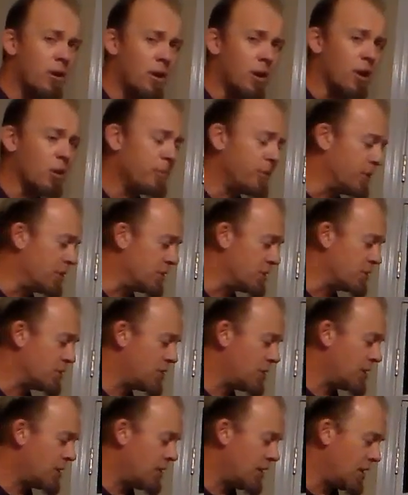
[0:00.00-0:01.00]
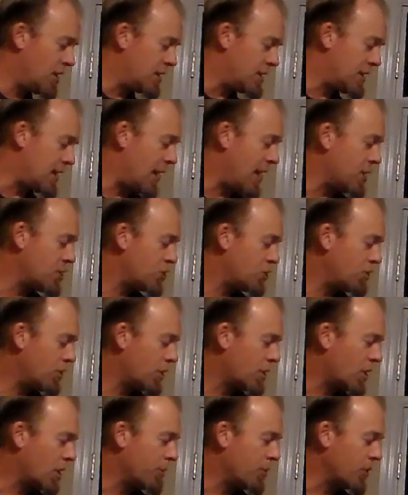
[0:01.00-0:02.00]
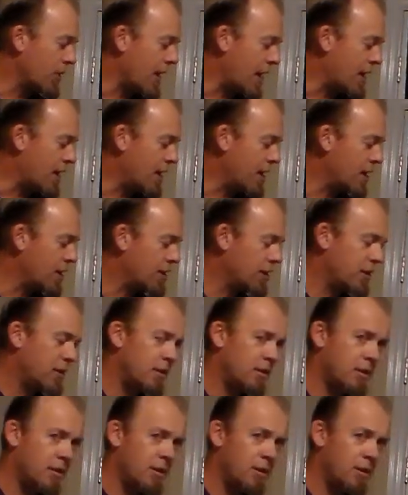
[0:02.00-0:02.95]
carbons attached to a carbocation,